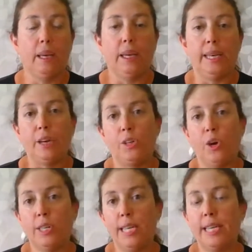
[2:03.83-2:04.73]
Now,
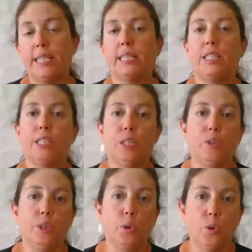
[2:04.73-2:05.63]
Dongding is
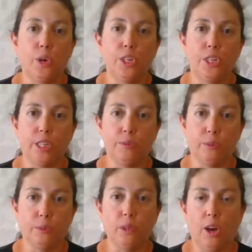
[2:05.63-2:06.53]
considered the origin
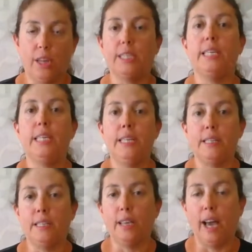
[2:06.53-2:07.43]
of oolong teas
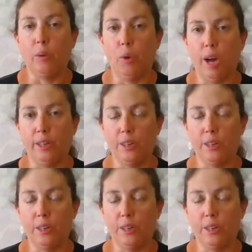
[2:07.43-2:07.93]
in Taiwan.